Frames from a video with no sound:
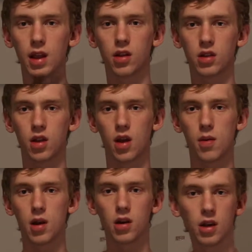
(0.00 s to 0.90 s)
that looks a
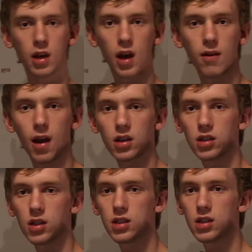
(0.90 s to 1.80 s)
lot better. You can kind of
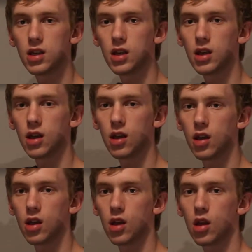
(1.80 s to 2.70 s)
actually see
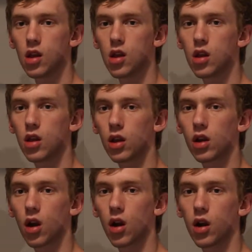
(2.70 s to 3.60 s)
the
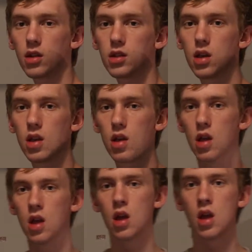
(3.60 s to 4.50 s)
cards.
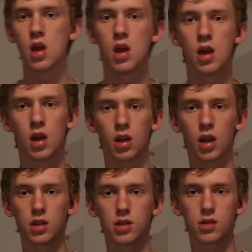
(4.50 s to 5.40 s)

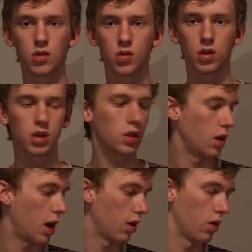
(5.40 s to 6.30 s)
Got this annoying
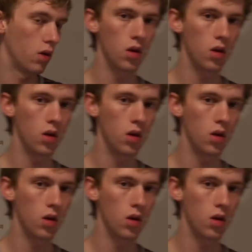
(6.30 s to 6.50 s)
shadow.